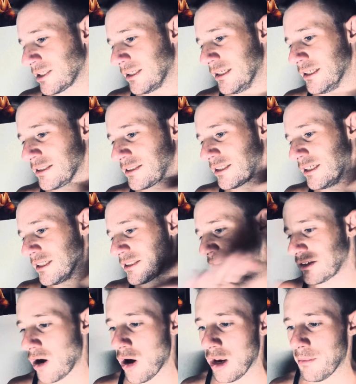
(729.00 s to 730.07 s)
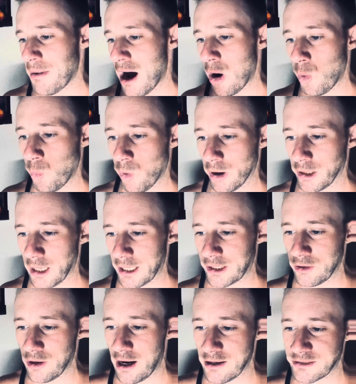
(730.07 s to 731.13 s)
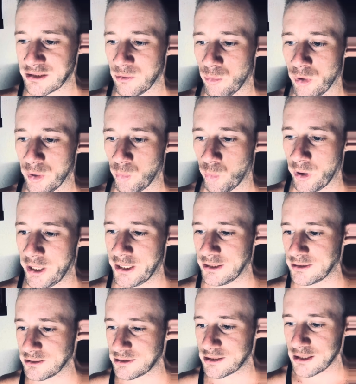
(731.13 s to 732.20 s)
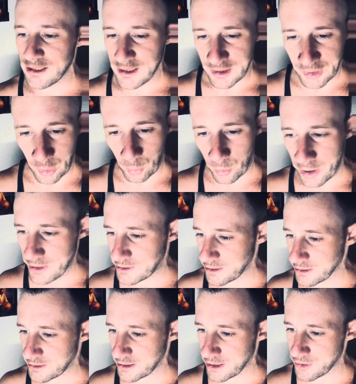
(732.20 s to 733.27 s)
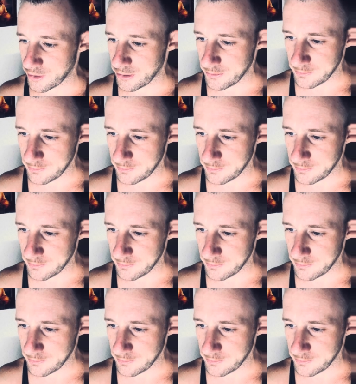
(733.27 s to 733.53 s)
It's all about one. Like, you know how someone wins the race, etc.